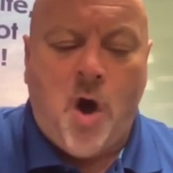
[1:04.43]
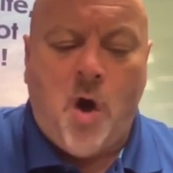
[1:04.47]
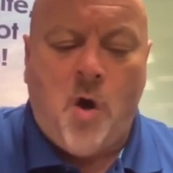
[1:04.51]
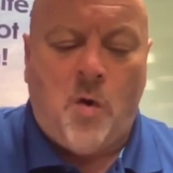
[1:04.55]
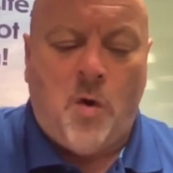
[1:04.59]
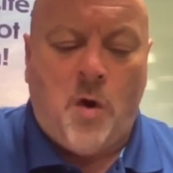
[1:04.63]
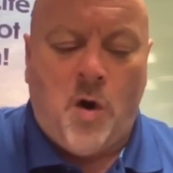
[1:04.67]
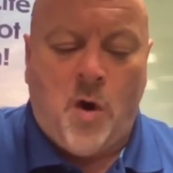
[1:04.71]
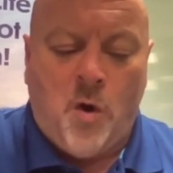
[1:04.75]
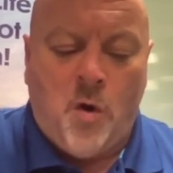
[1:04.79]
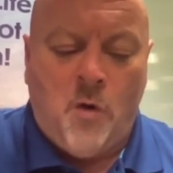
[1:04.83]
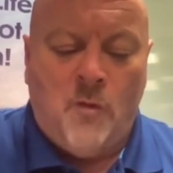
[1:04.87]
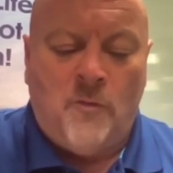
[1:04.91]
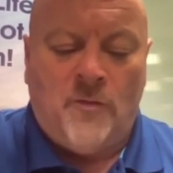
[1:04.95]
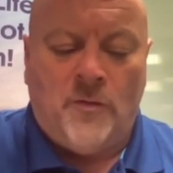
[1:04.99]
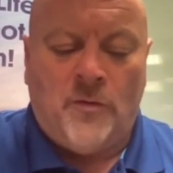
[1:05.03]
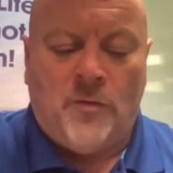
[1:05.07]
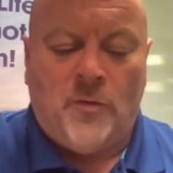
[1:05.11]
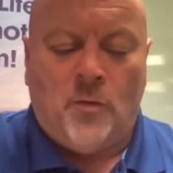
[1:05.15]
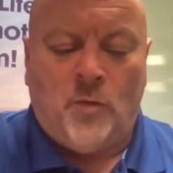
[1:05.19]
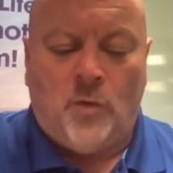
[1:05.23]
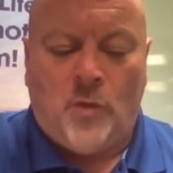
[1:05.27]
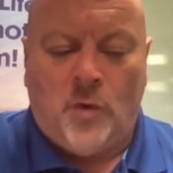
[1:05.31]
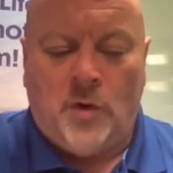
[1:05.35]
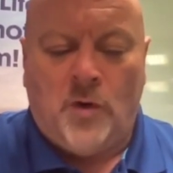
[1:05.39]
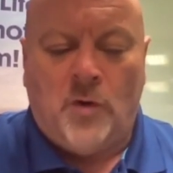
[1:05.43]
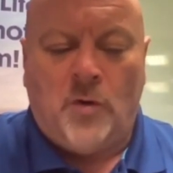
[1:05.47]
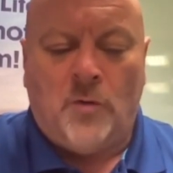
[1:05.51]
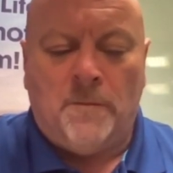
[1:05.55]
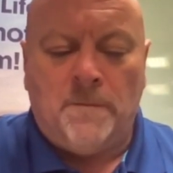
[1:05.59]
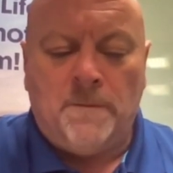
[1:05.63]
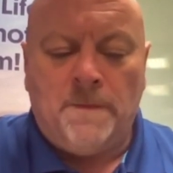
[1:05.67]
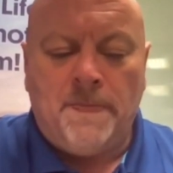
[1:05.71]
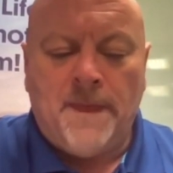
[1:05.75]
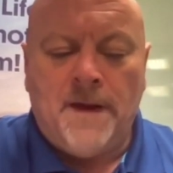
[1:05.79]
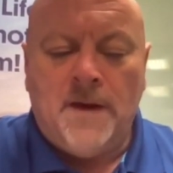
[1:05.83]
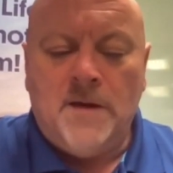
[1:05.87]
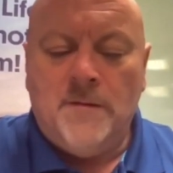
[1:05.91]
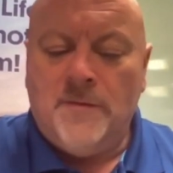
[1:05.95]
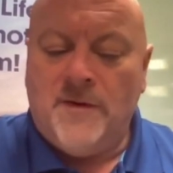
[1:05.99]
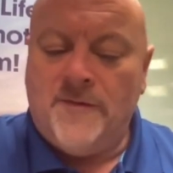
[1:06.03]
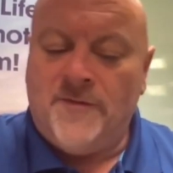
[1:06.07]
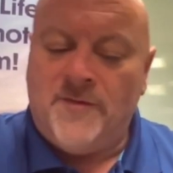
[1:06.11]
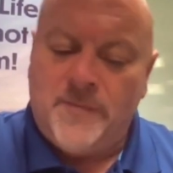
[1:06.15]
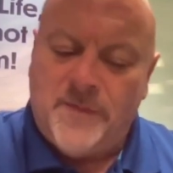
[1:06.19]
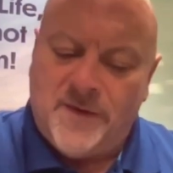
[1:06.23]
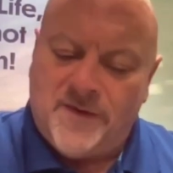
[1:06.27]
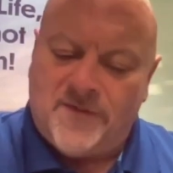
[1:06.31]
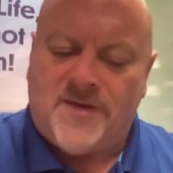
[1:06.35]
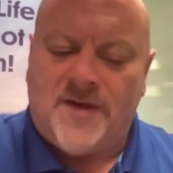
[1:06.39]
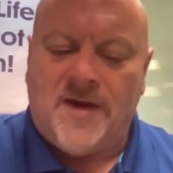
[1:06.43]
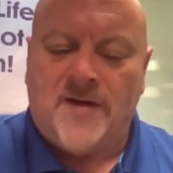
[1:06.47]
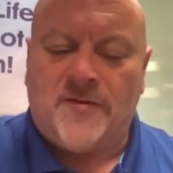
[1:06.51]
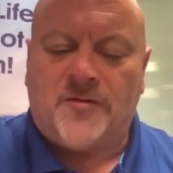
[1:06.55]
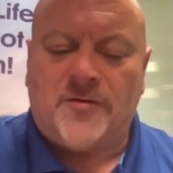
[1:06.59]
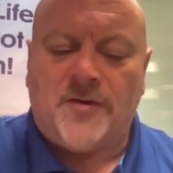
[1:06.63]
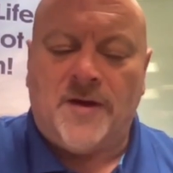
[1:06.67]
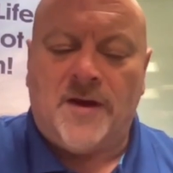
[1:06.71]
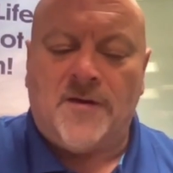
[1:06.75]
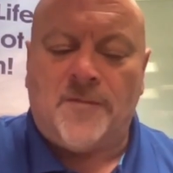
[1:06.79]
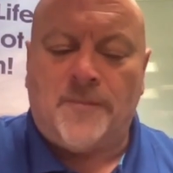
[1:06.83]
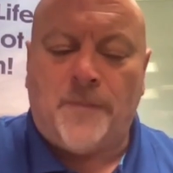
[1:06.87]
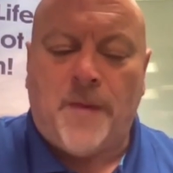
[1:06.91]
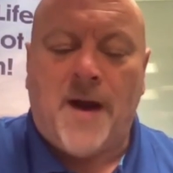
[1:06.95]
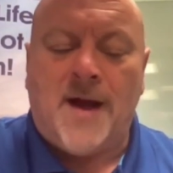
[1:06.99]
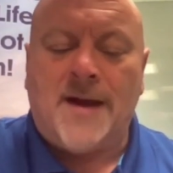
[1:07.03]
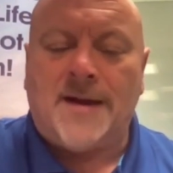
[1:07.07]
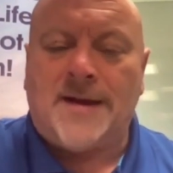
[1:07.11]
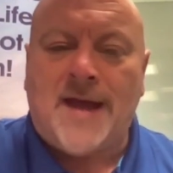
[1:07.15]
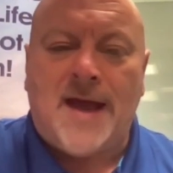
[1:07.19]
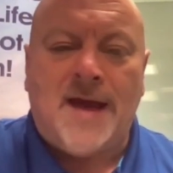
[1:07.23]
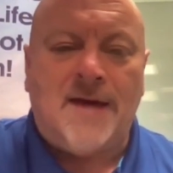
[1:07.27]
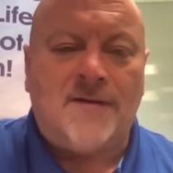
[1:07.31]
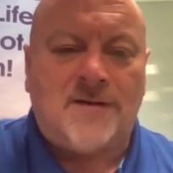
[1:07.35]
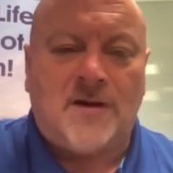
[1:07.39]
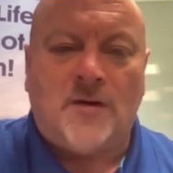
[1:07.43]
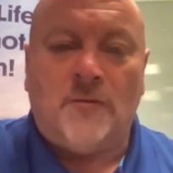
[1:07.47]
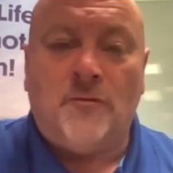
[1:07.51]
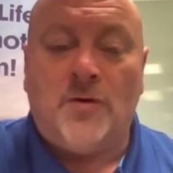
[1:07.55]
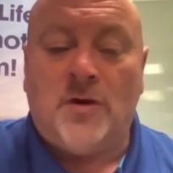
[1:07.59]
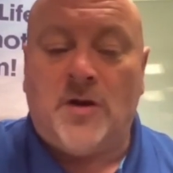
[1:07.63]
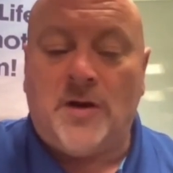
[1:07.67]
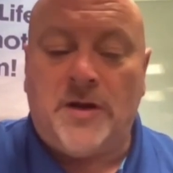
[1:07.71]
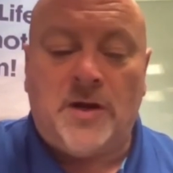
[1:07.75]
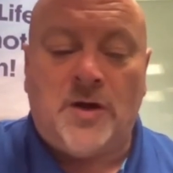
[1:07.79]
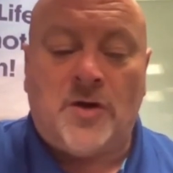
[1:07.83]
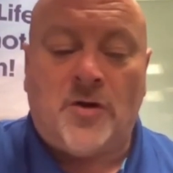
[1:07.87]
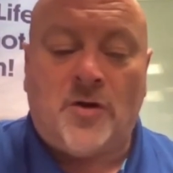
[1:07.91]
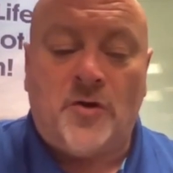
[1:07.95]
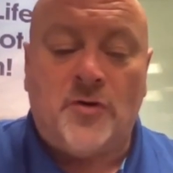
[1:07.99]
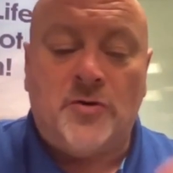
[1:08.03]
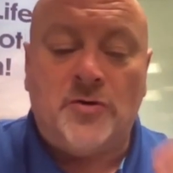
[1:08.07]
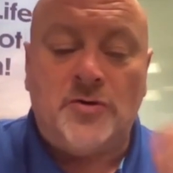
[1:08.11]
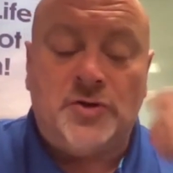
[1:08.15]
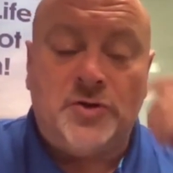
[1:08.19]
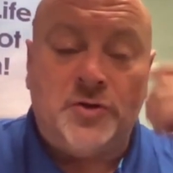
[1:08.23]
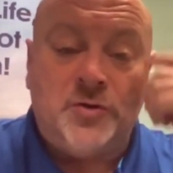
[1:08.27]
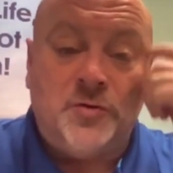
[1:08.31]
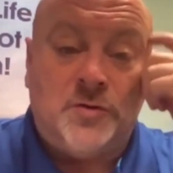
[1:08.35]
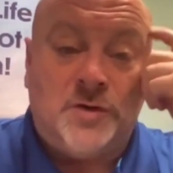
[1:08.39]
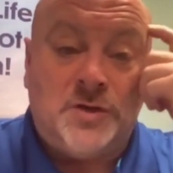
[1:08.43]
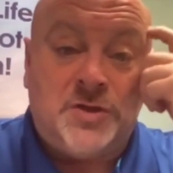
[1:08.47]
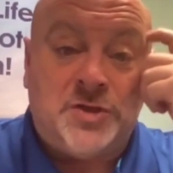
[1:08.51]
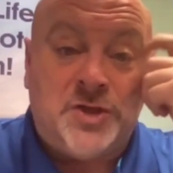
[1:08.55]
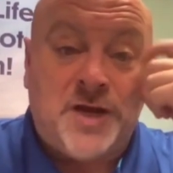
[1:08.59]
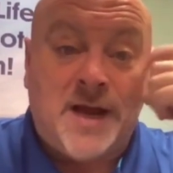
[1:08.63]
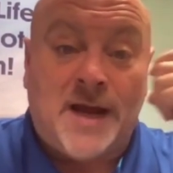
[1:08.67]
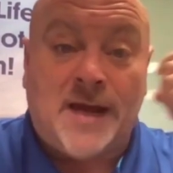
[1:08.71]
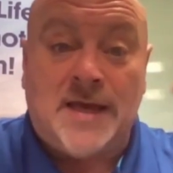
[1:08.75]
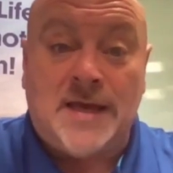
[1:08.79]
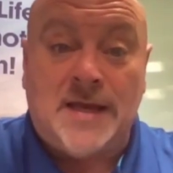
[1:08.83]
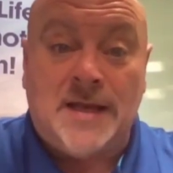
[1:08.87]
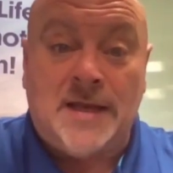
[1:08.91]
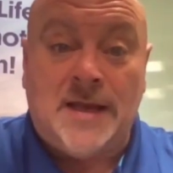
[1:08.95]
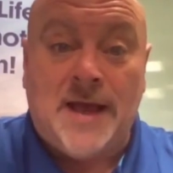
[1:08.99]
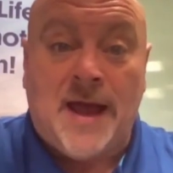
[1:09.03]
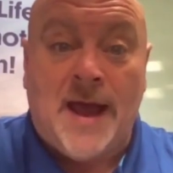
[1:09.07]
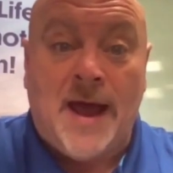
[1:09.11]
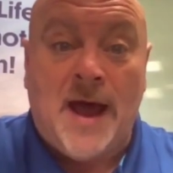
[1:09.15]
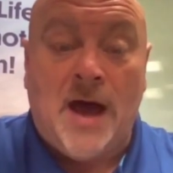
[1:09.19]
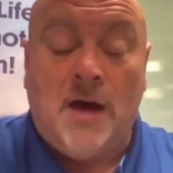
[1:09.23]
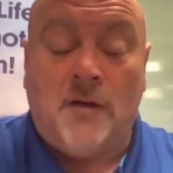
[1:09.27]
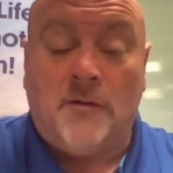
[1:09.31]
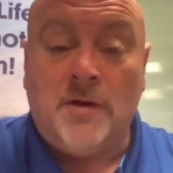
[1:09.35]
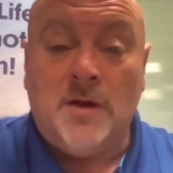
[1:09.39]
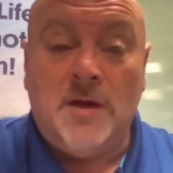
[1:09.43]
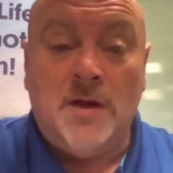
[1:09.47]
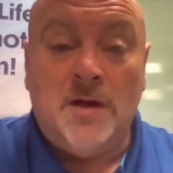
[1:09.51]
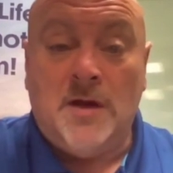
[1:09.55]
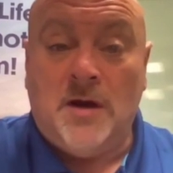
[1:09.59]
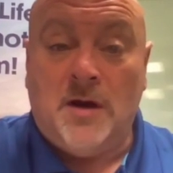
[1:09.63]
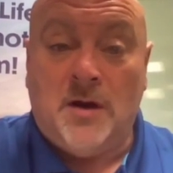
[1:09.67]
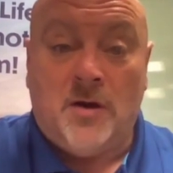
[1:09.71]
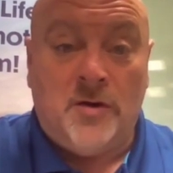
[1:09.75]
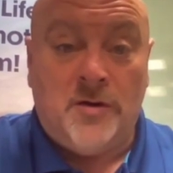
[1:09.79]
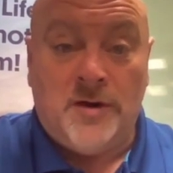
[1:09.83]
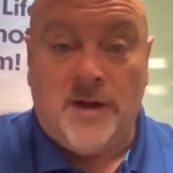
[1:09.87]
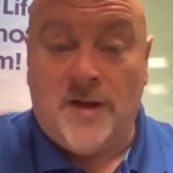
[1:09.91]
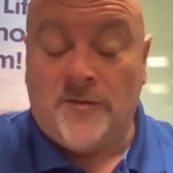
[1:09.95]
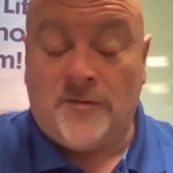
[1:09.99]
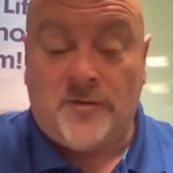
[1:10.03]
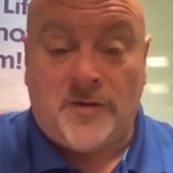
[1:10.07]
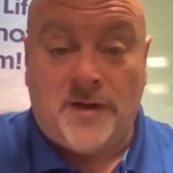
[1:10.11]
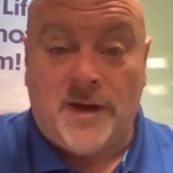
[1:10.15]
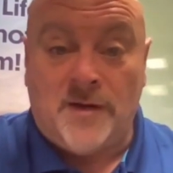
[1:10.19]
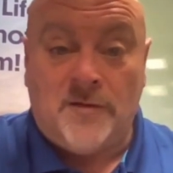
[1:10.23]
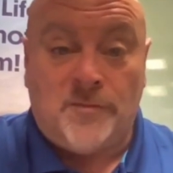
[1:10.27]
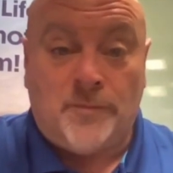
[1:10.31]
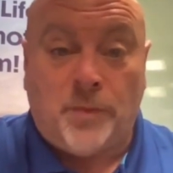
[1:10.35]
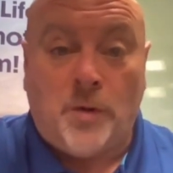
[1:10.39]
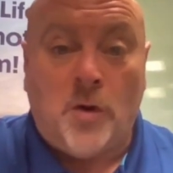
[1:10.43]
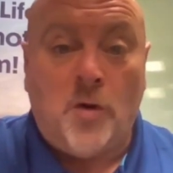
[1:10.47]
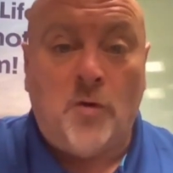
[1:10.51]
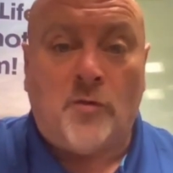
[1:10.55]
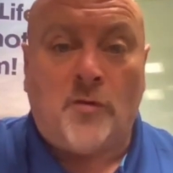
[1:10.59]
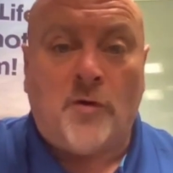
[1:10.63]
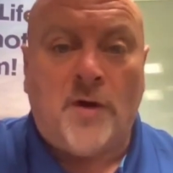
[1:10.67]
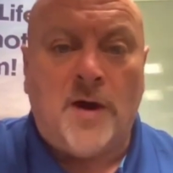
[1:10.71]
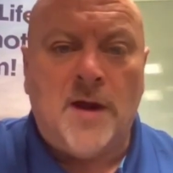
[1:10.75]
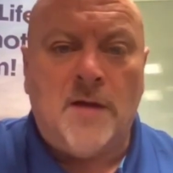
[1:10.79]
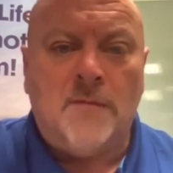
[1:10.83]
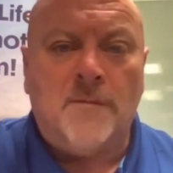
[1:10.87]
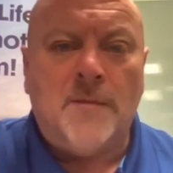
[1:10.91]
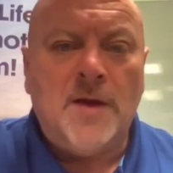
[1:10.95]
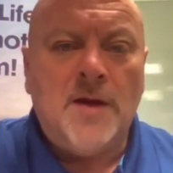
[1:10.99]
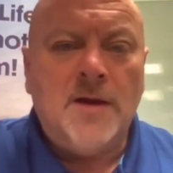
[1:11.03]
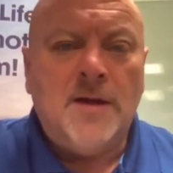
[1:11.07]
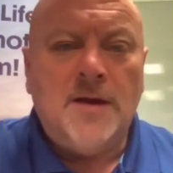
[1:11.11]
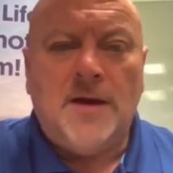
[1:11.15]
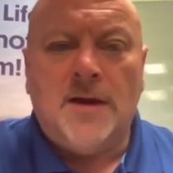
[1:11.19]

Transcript: all over the world. But if you missed yesterday's podcast, I really encourage you to check it out uh, or yesterday's program.